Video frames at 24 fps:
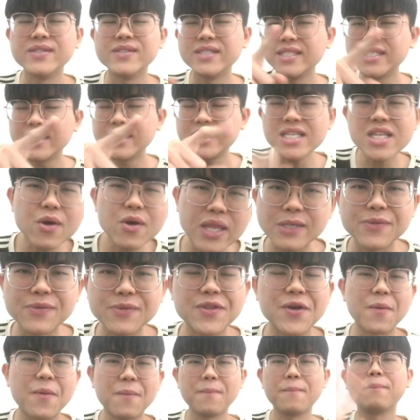See you in the next
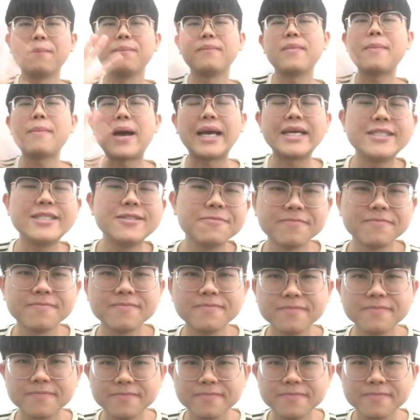video. Bye bye.